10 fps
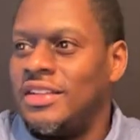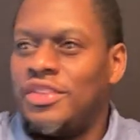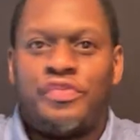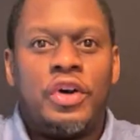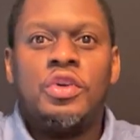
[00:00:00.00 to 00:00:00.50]

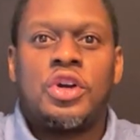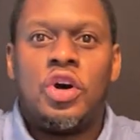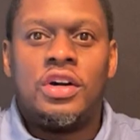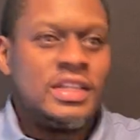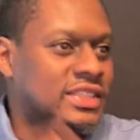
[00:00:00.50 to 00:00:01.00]
four
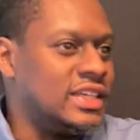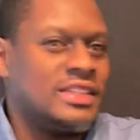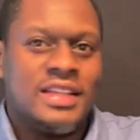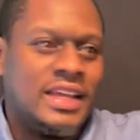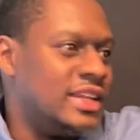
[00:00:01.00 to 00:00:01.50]
corners
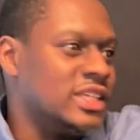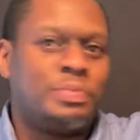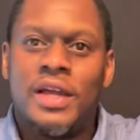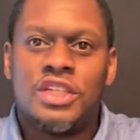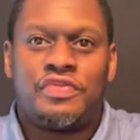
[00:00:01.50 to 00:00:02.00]
in this
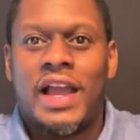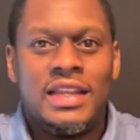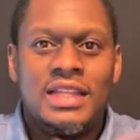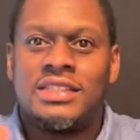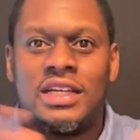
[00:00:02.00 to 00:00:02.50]
place
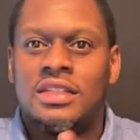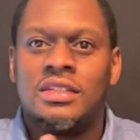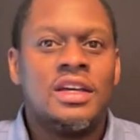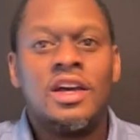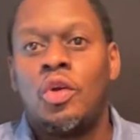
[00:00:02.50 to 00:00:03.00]
fighting each
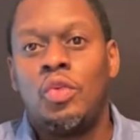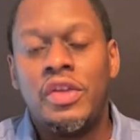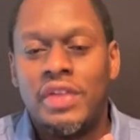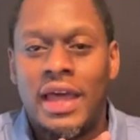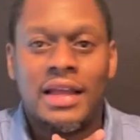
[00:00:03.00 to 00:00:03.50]
other. We
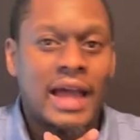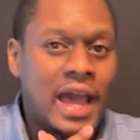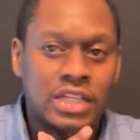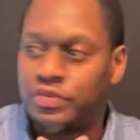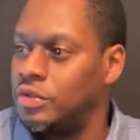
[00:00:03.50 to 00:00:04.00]
even had
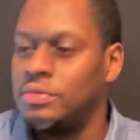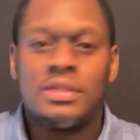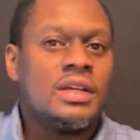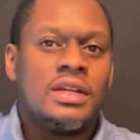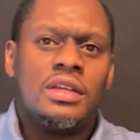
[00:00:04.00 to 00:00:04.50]
guys from,
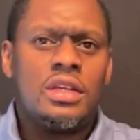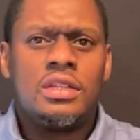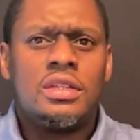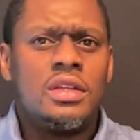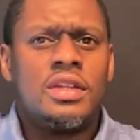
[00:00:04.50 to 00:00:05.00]

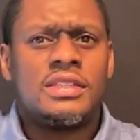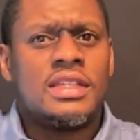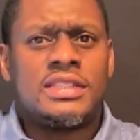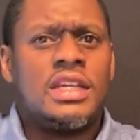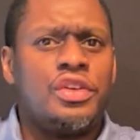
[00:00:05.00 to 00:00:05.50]
you know, the
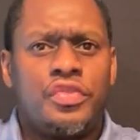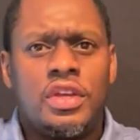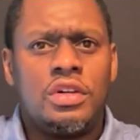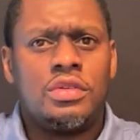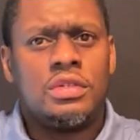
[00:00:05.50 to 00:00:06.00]

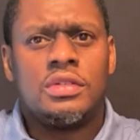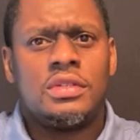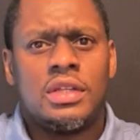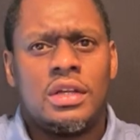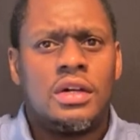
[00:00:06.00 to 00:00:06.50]
Centerville,
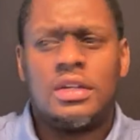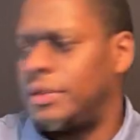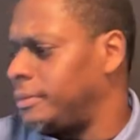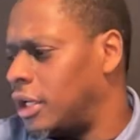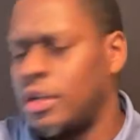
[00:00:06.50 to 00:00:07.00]

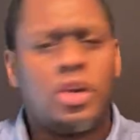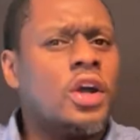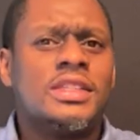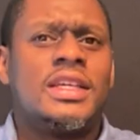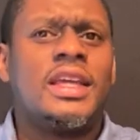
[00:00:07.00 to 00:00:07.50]

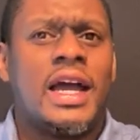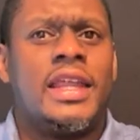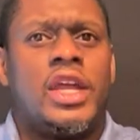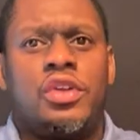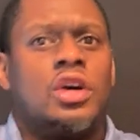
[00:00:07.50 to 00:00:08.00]
Garden City kind
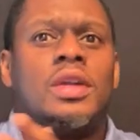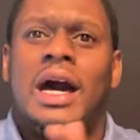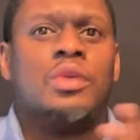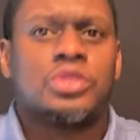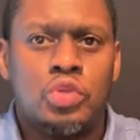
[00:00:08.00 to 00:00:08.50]
of area going to
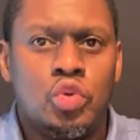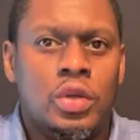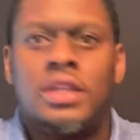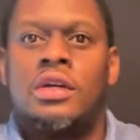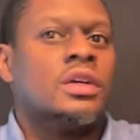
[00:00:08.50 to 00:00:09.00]
our school.
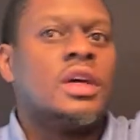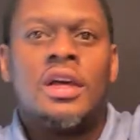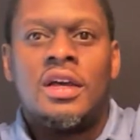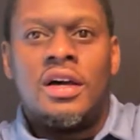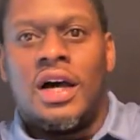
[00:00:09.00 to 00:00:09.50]
And the
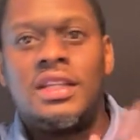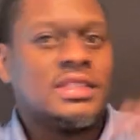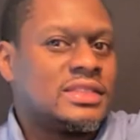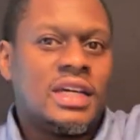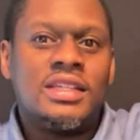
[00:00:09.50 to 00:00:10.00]

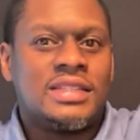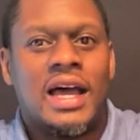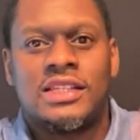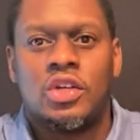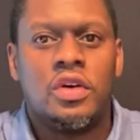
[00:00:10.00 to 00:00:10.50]
other
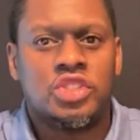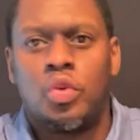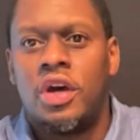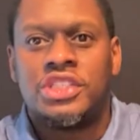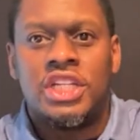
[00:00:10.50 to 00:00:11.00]
side's going
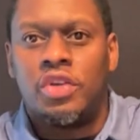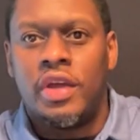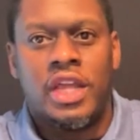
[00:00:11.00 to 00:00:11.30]
toward General